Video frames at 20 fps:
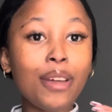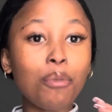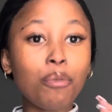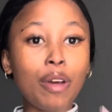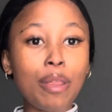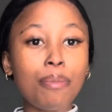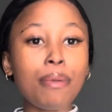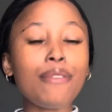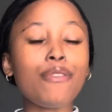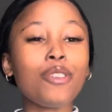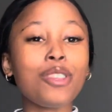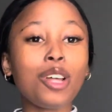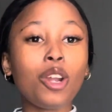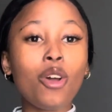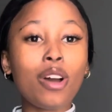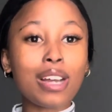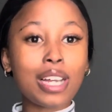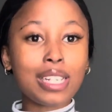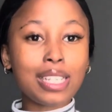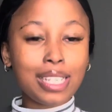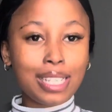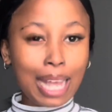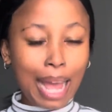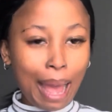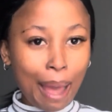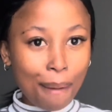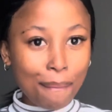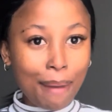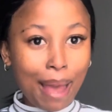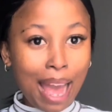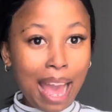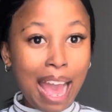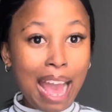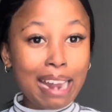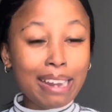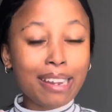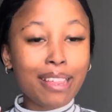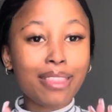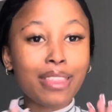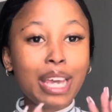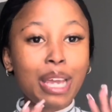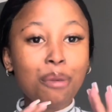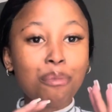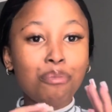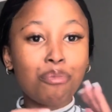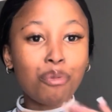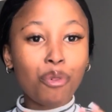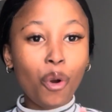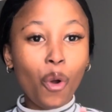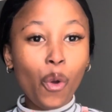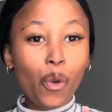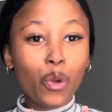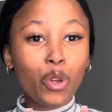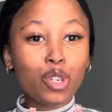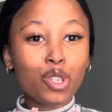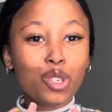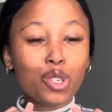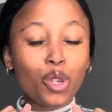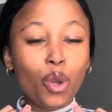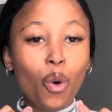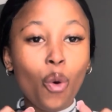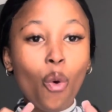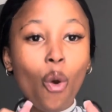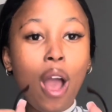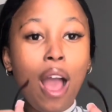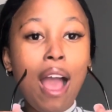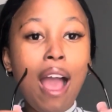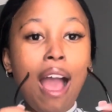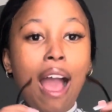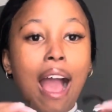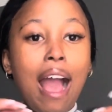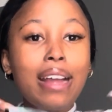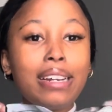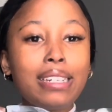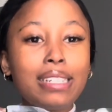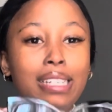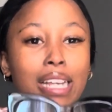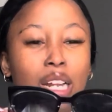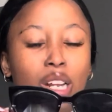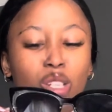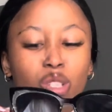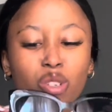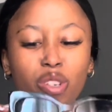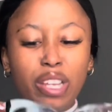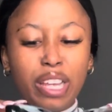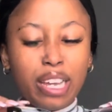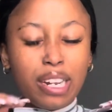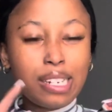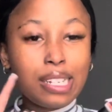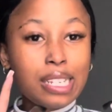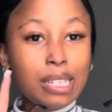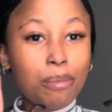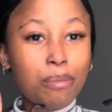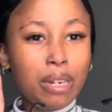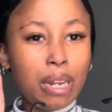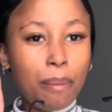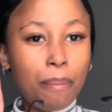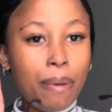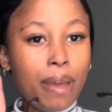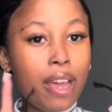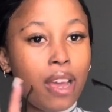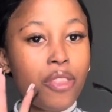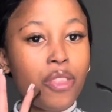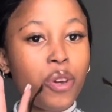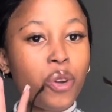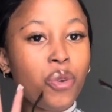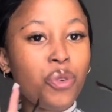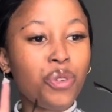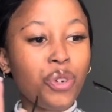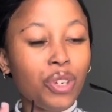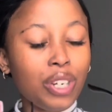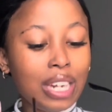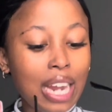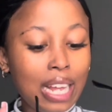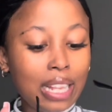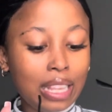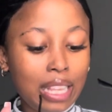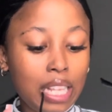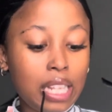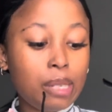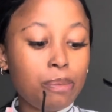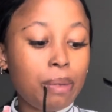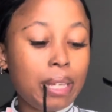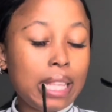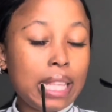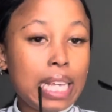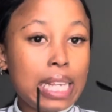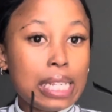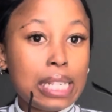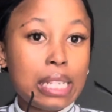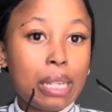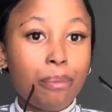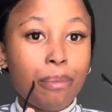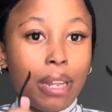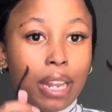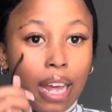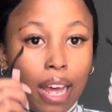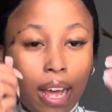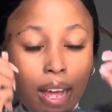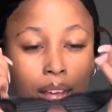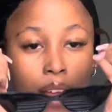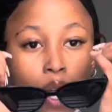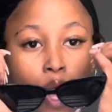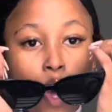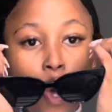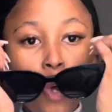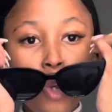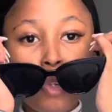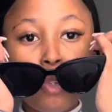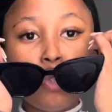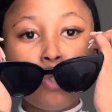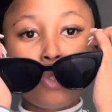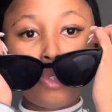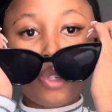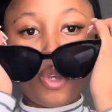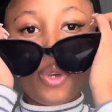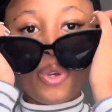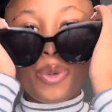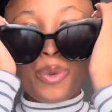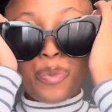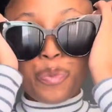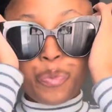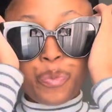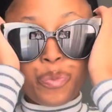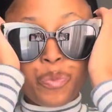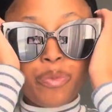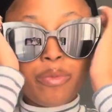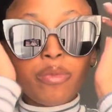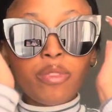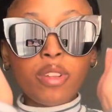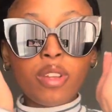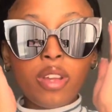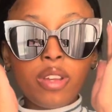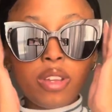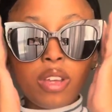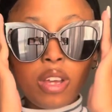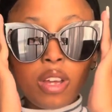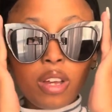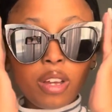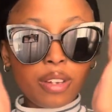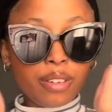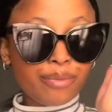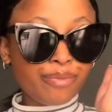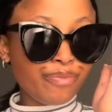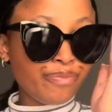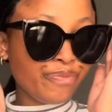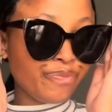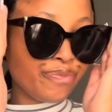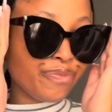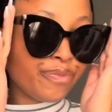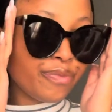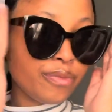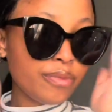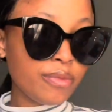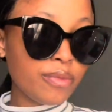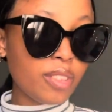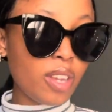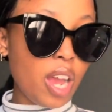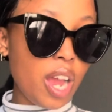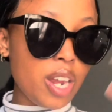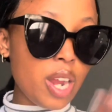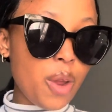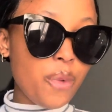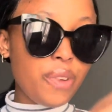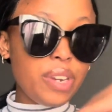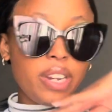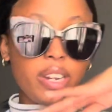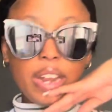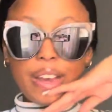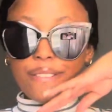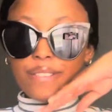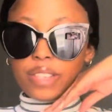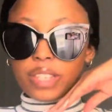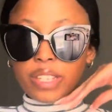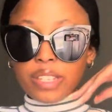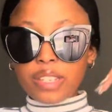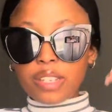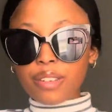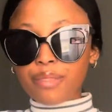with me for the longest time and they broke, so I decided to get a similar pair. They don't look like this, but they're similar, so yeah. And I really love these,